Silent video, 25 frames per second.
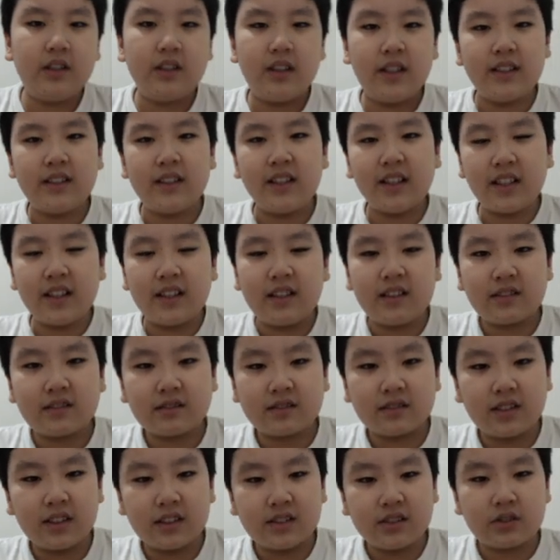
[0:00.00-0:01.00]
I think
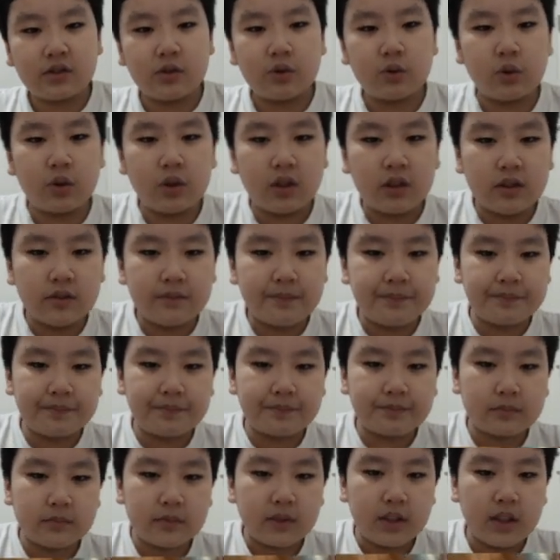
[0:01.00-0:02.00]
that's cool.
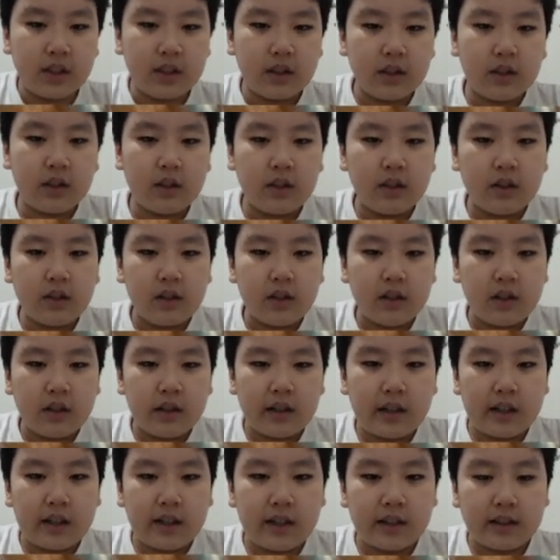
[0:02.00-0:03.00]

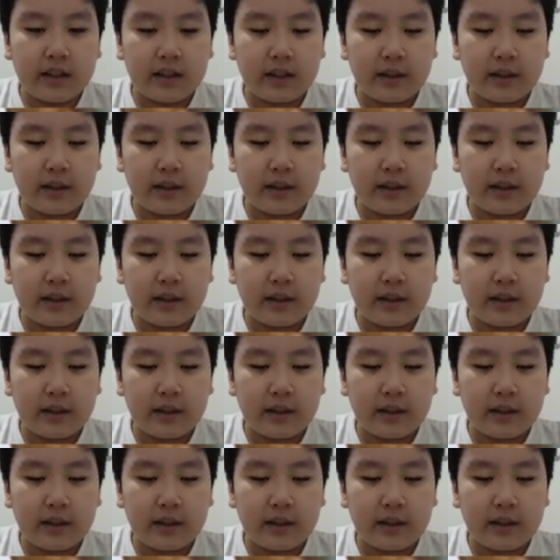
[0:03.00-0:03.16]
And